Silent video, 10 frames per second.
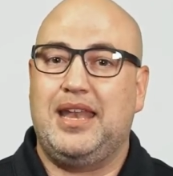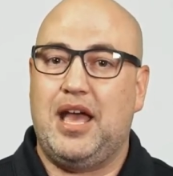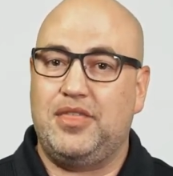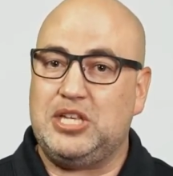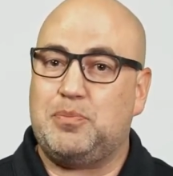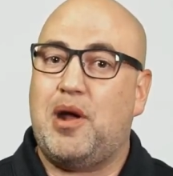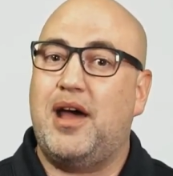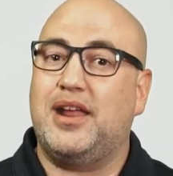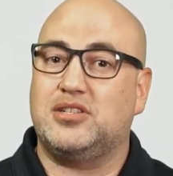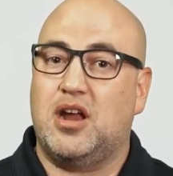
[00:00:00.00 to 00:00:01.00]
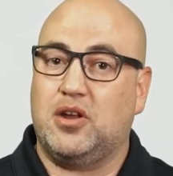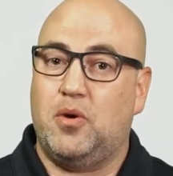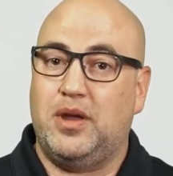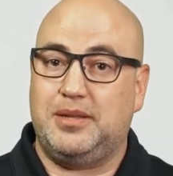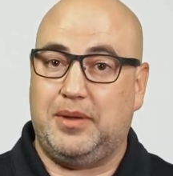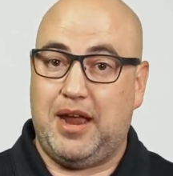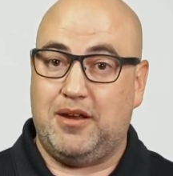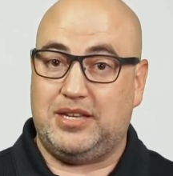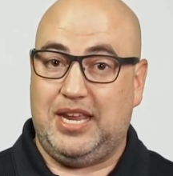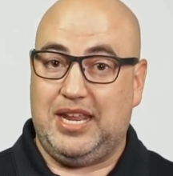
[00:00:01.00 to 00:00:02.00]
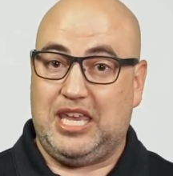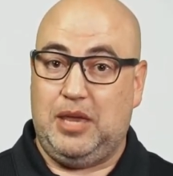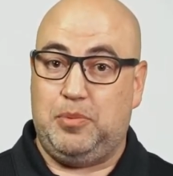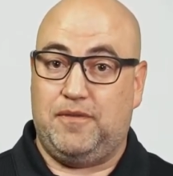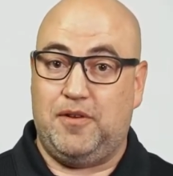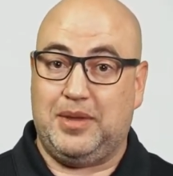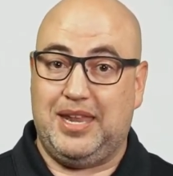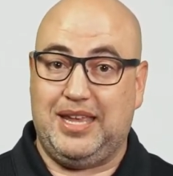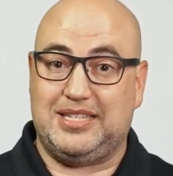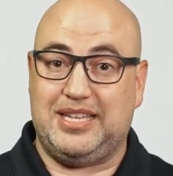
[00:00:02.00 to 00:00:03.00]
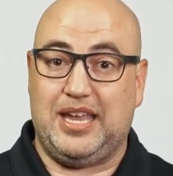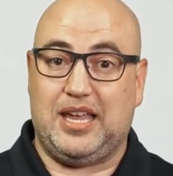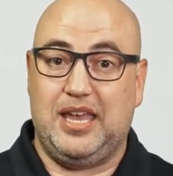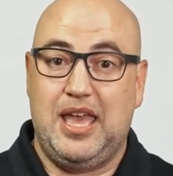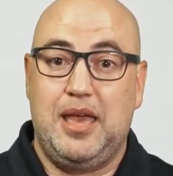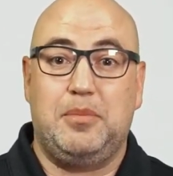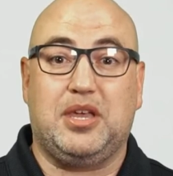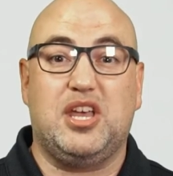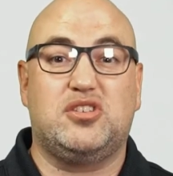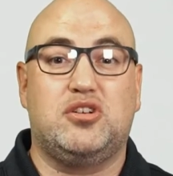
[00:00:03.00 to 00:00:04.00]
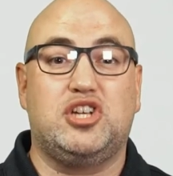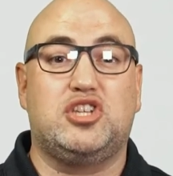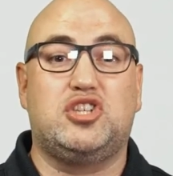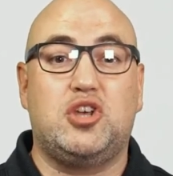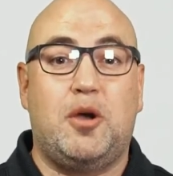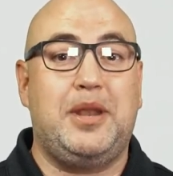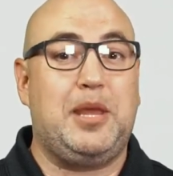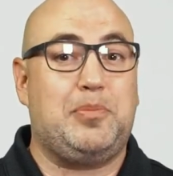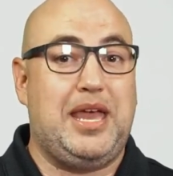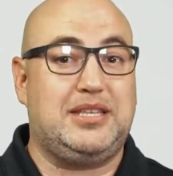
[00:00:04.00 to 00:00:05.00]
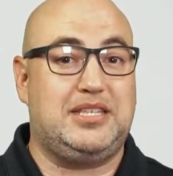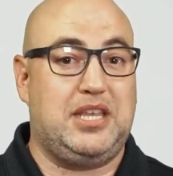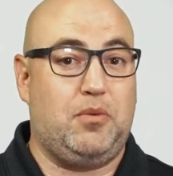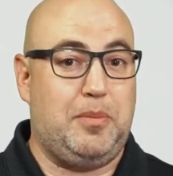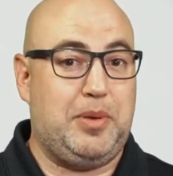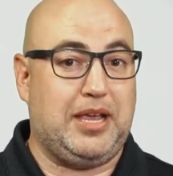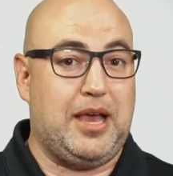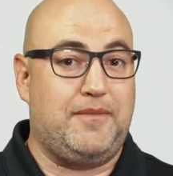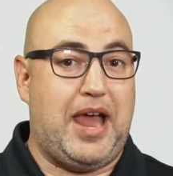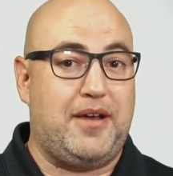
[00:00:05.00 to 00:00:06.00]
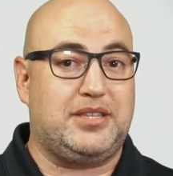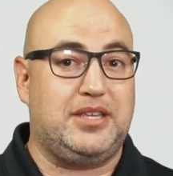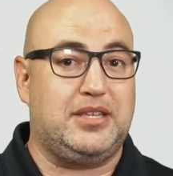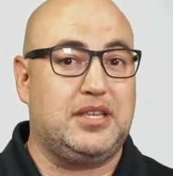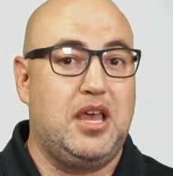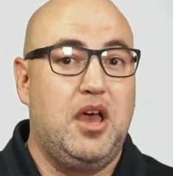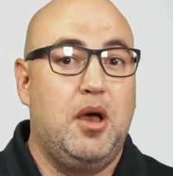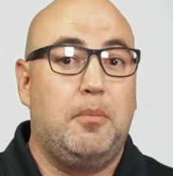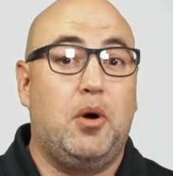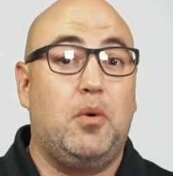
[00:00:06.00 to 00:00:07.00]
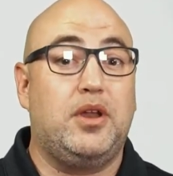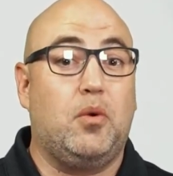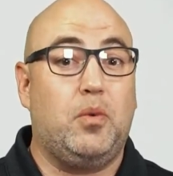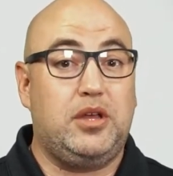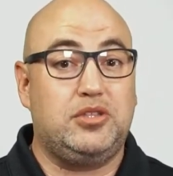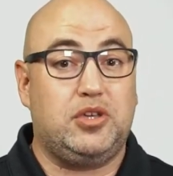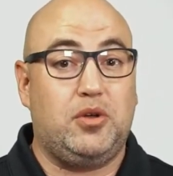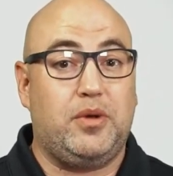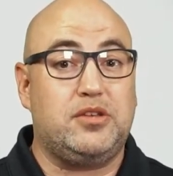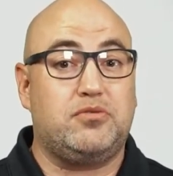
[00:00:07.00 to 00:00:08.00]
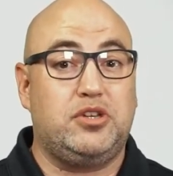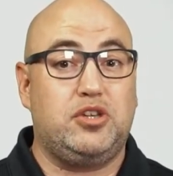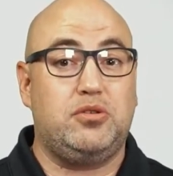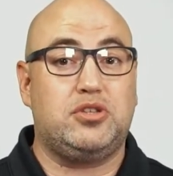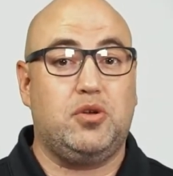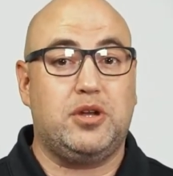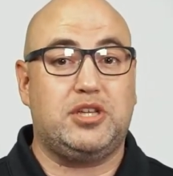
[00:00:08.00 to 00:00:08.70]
Now these products aren't going to guarantee to keep you from getting sick, because there are just so many places that we pick up viruses. But what it will do is reduce your